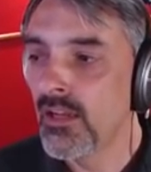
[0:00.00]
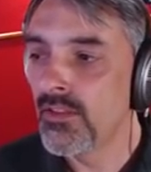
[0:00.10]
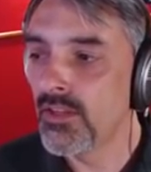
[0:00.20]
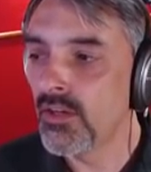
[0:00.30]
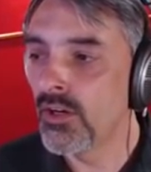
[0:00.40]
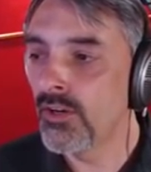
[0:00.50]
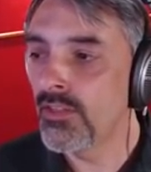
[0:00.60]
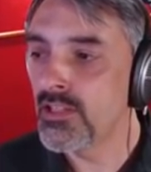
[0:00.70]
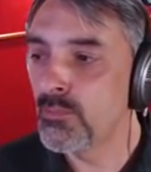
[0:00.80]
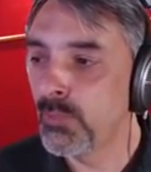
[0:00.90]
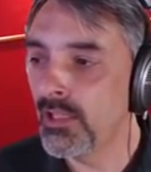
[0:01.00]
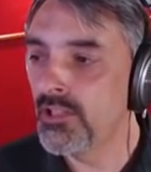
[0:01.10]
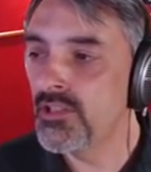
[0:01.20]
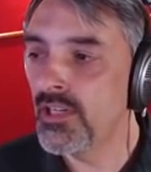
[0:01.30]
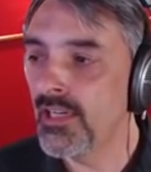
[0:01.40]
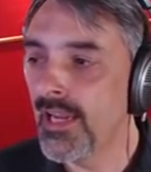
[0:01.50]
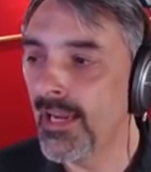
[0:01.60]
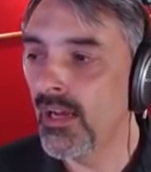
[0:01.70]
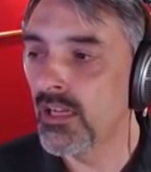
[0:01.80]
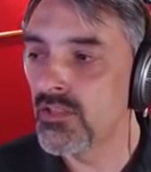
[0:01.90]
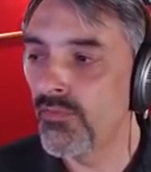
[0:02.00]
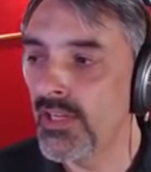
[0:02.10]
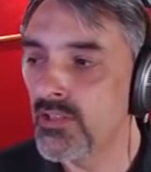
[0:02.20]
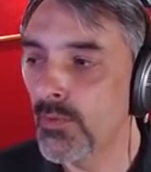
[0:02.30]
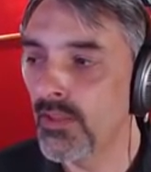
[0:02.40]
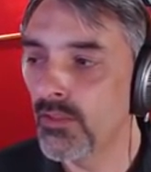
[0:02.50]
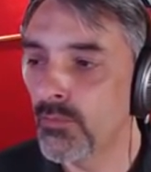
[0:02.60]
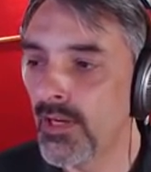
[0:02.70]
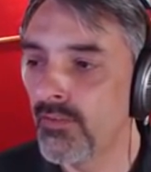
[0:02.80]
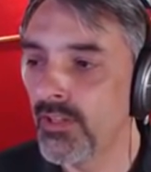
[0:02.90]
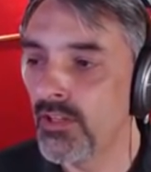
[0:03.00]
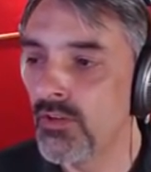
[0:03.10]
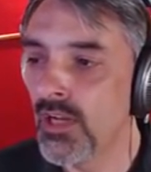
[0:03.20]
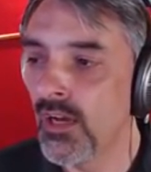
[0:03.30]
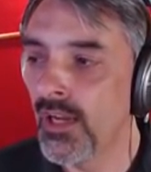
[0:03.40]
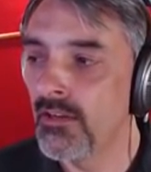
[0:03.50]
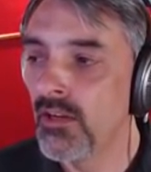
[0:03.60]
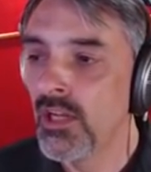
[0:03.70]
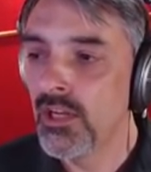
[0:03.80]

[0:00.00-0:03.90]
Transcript: The Earth is plunged into chaos, faced with a threat of a new kind.